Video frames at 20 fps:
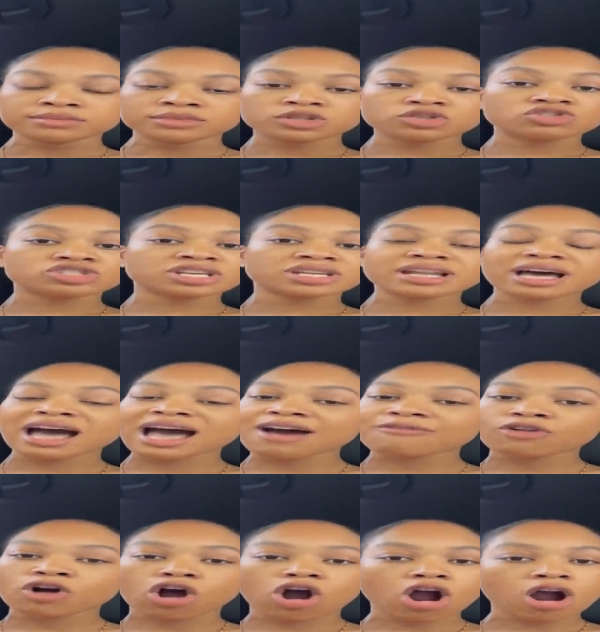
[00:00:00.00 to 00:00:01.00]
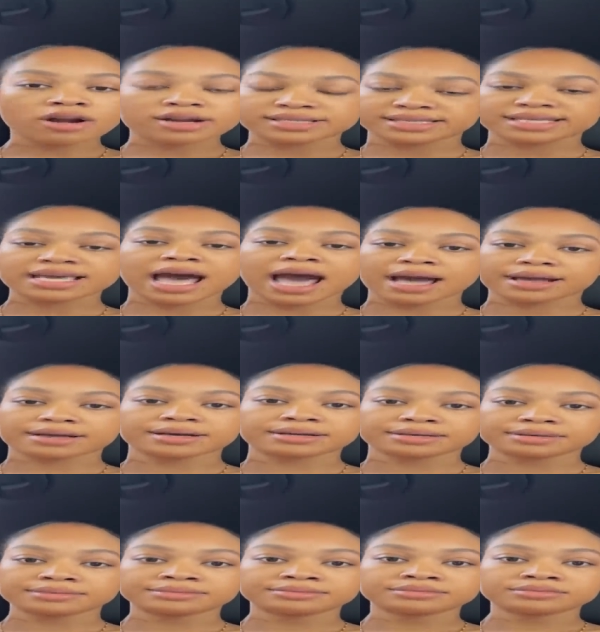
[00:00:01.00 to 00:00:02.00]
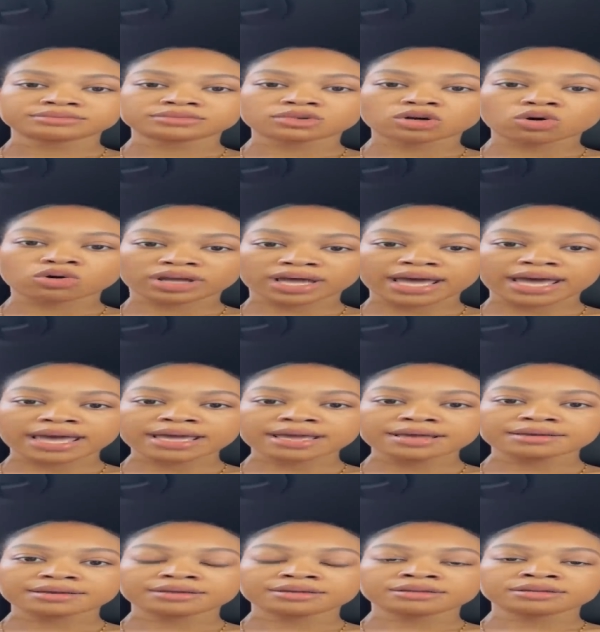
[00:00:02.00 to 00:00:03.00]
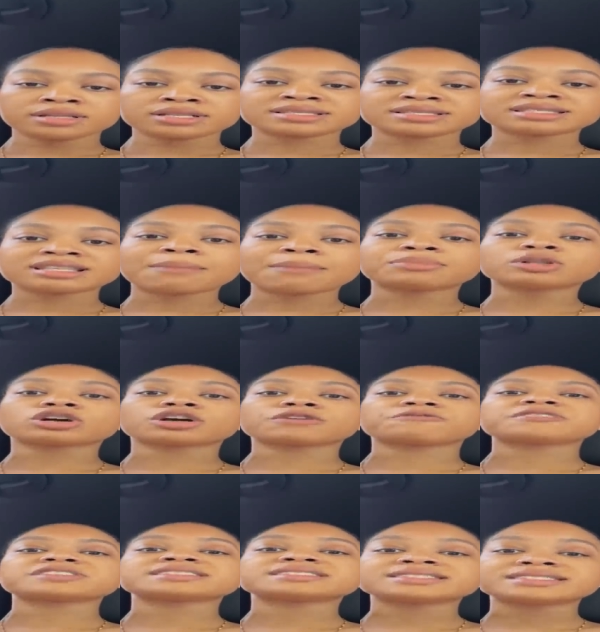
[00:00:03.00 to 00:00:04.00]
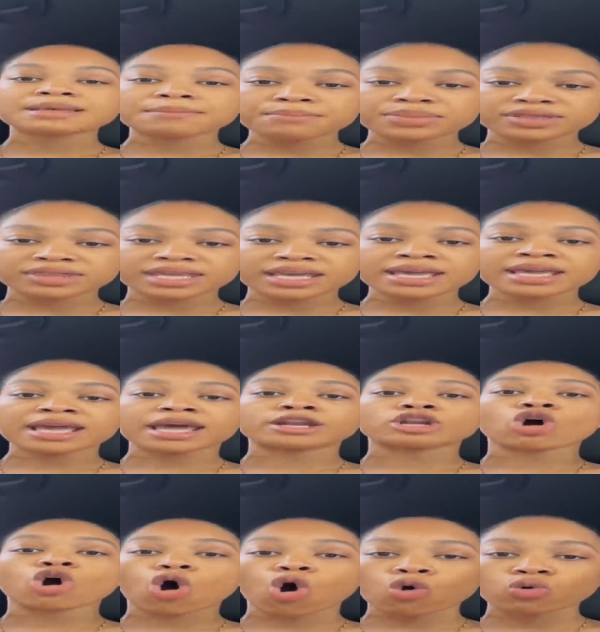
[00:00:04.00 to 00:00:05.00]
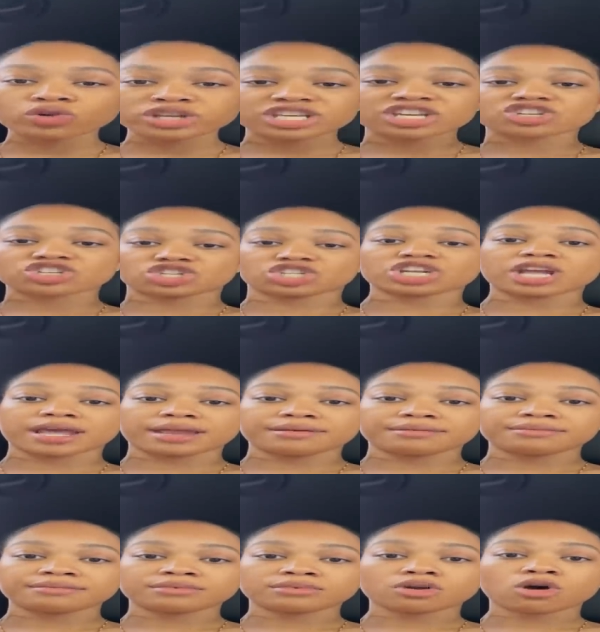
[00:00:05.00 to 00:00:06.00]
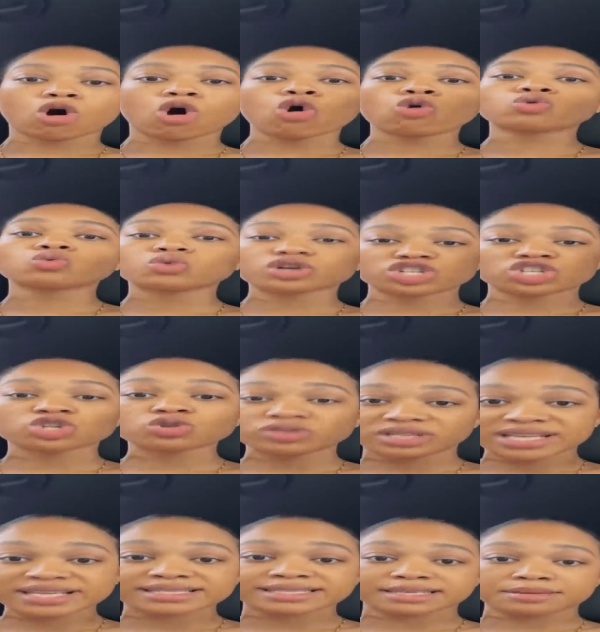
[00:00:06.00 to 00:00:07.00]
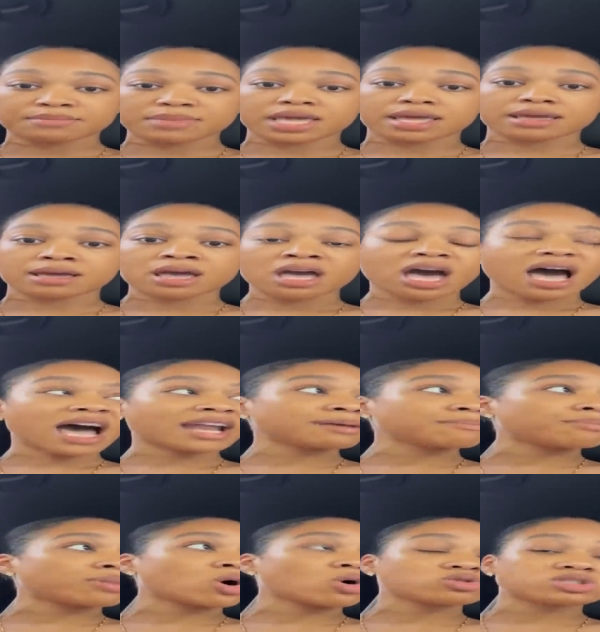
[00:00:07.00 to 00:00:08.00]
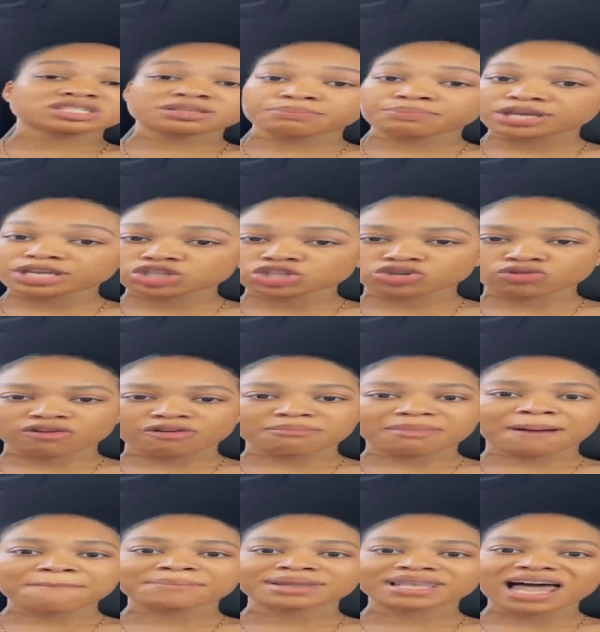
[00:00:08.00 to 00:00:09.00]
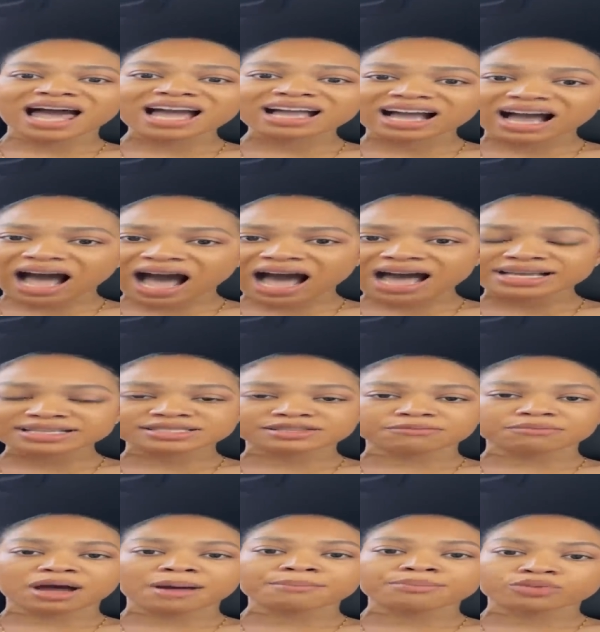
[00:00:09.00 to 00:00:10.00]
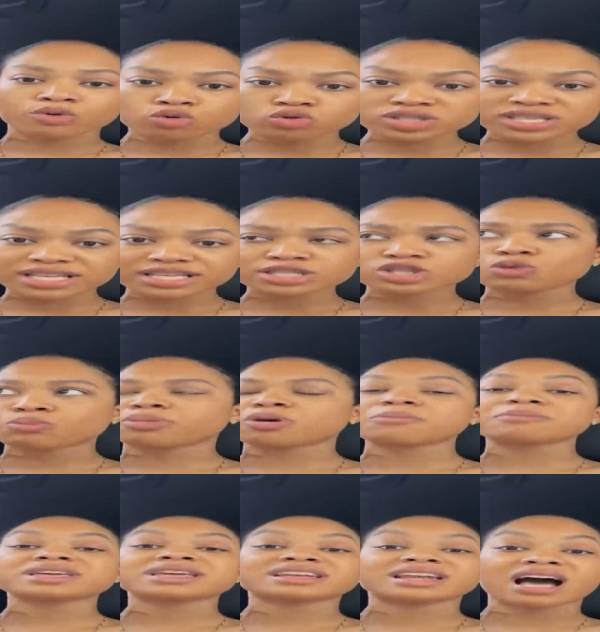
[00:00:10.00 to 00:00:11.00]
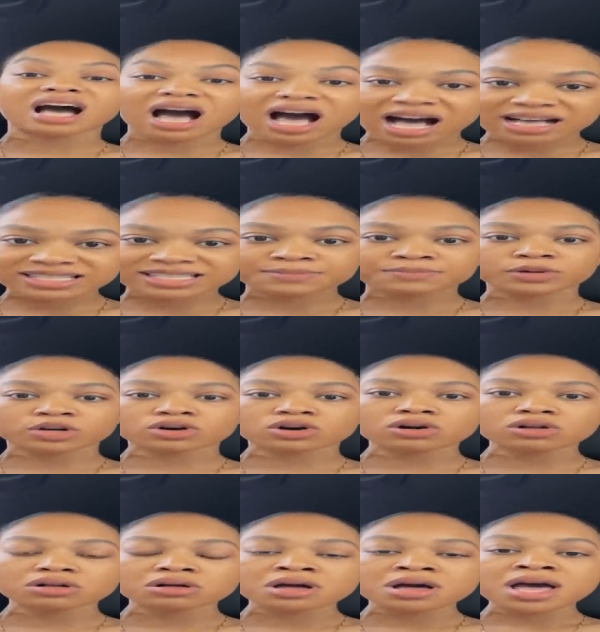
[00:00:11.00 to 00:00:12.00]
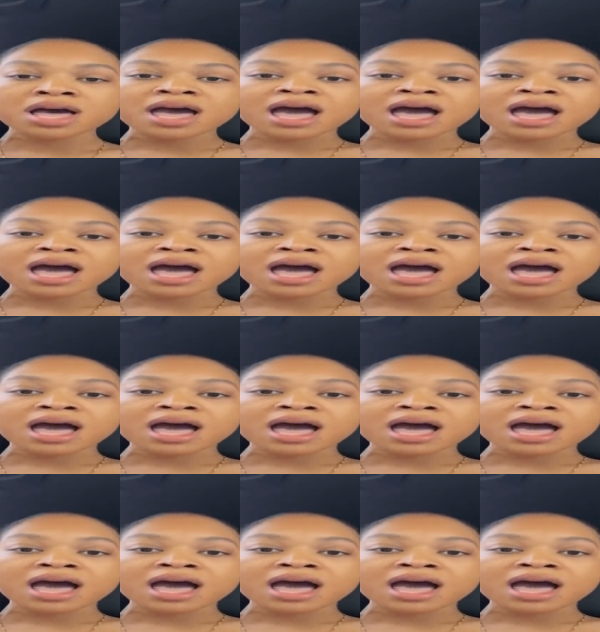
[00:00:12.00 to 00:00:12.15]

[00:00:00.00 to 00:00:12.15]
You did not have a heart attack. Okay? Stop looking for sympathy and own your shit. Own what you did to me. I didn't post a picture of my black eyes and my bruises. You put me in the hospital.